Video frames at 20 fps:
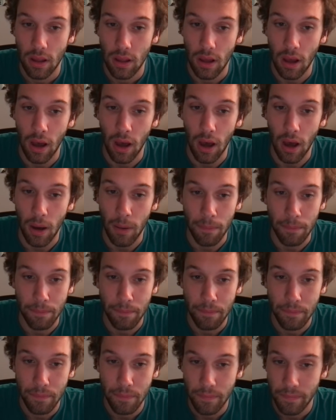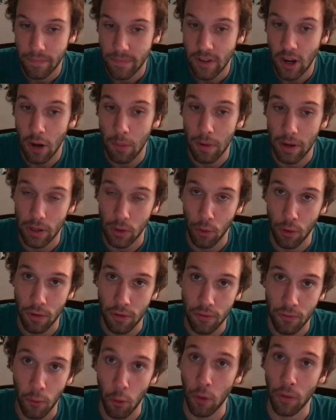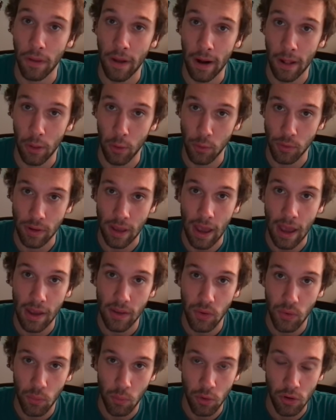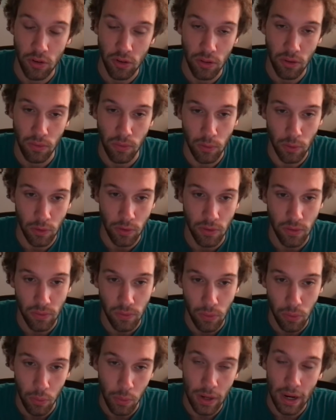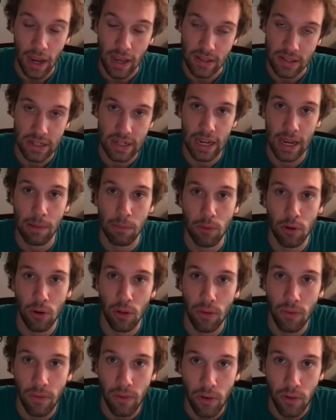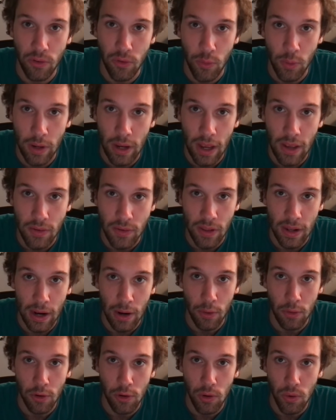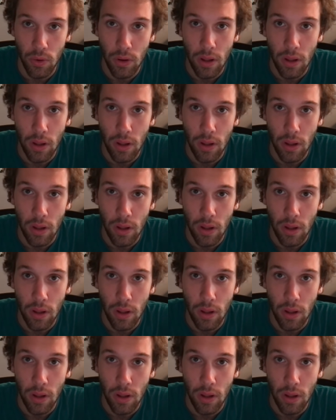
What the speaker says: Terry McLaurin 4th out of those guys, which the first 3 guys I named are the first 3 guys that I would do.